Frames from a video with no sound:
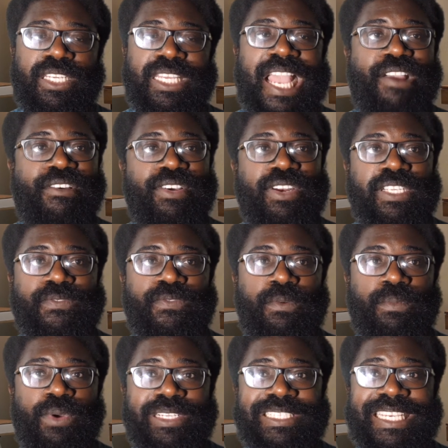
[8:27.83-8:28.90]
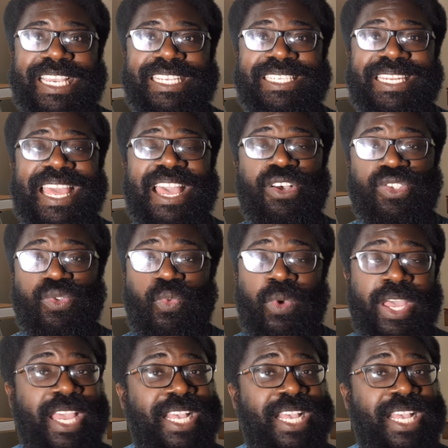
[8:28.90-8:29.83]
carry on his football education elsewhere.